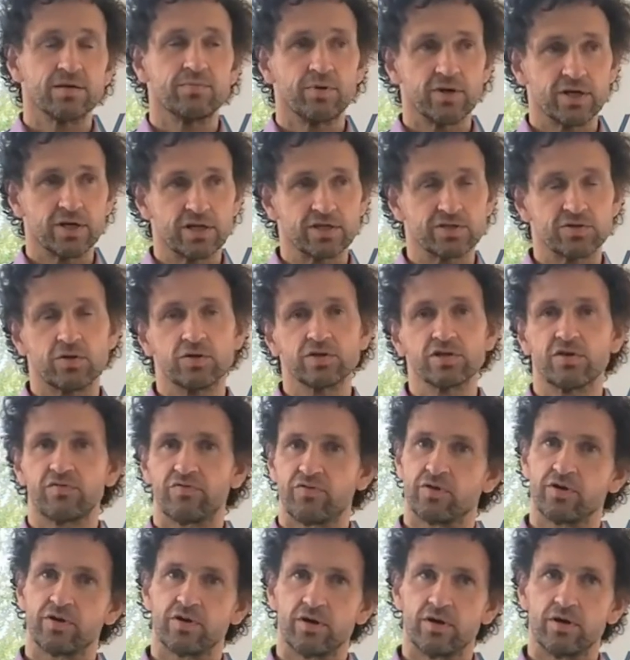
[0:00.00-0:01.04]
it's also
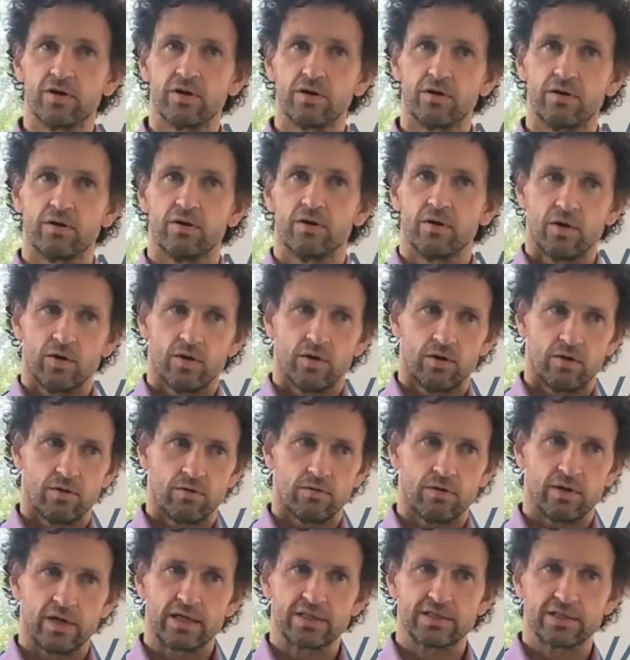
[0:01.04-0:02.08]
for the,
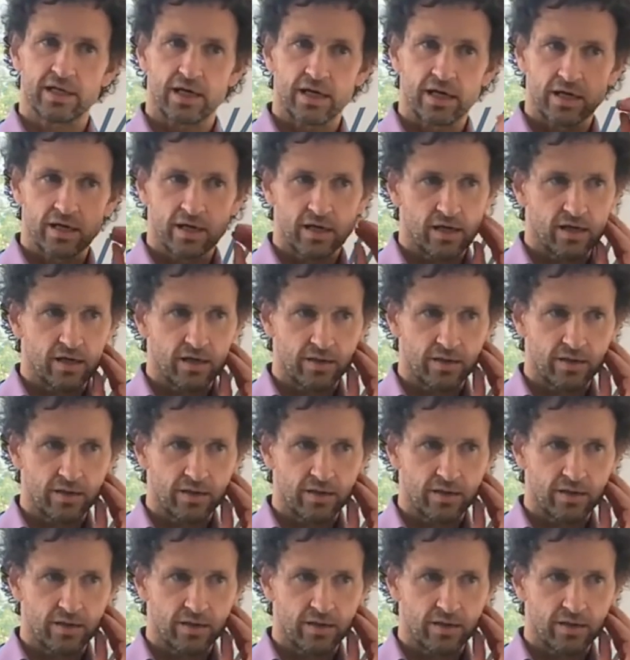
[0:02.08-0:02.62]
let's say,